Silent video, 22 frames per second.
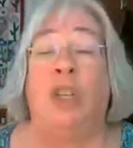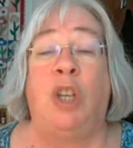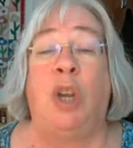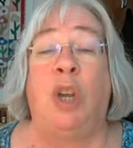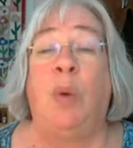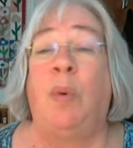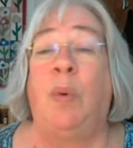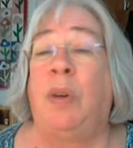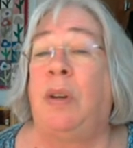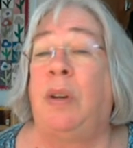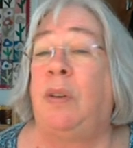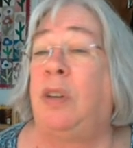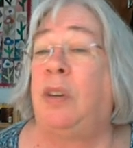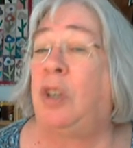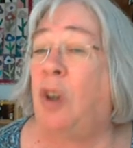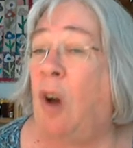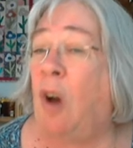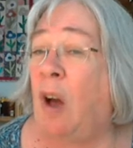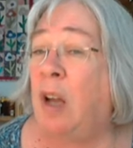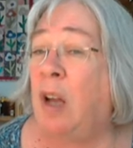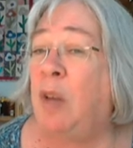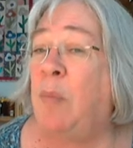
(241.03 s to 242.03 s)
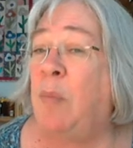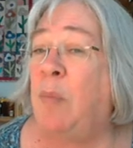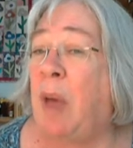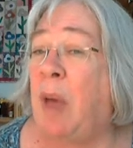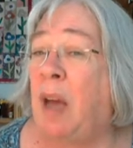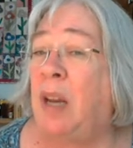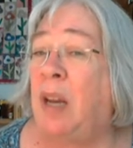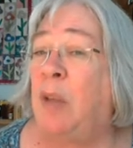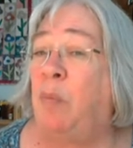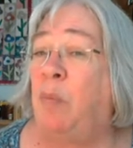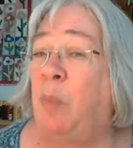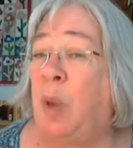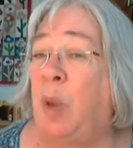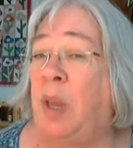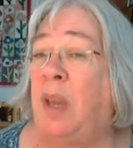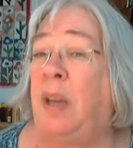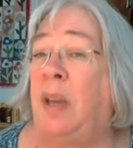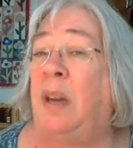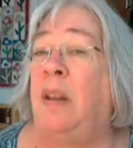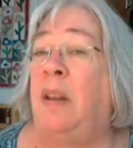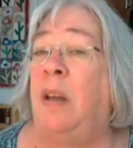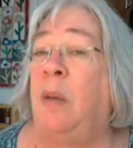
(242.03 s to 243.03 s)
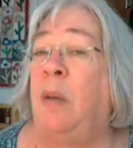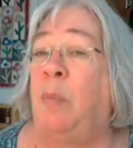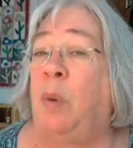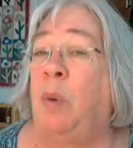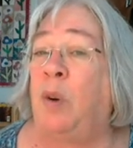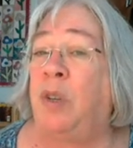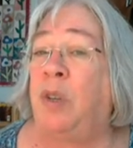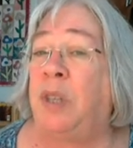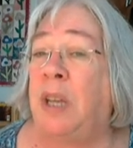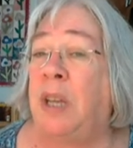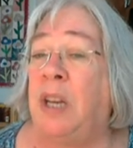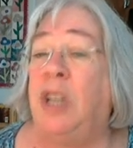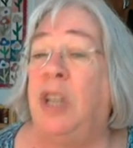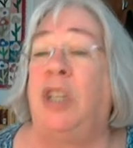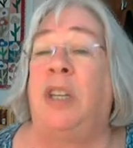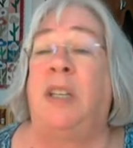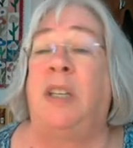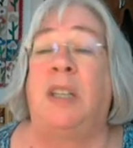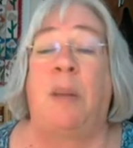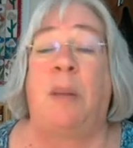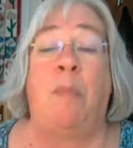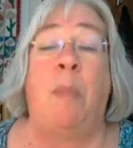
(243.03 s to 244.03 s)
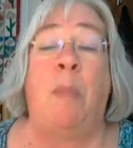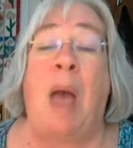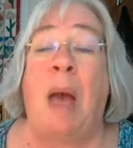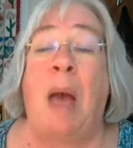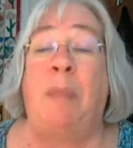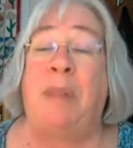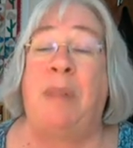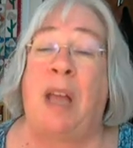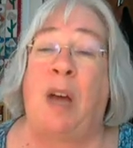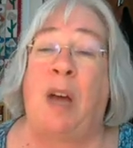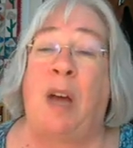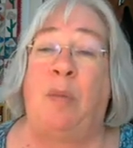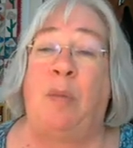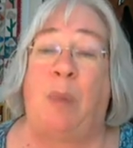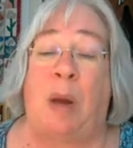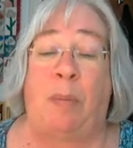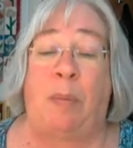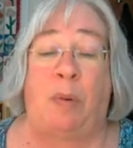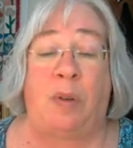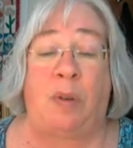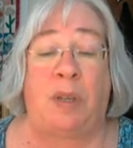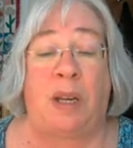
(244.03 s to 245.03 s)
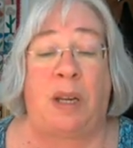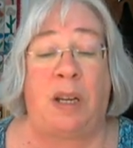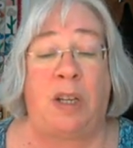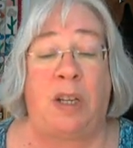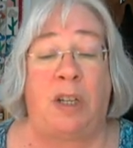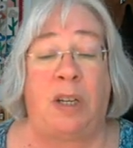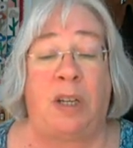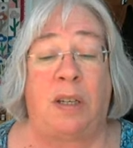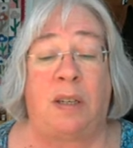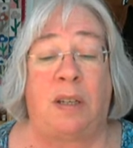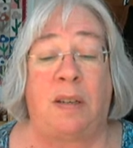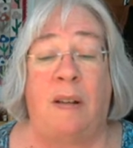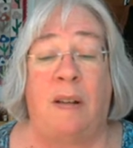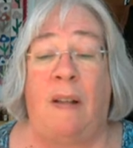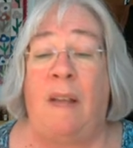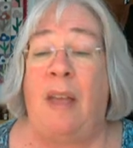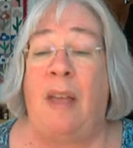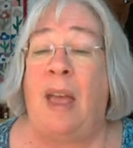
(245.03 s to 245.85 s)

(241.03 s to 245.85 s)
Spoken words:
you would talk about it being percentages and mapped out by percentages.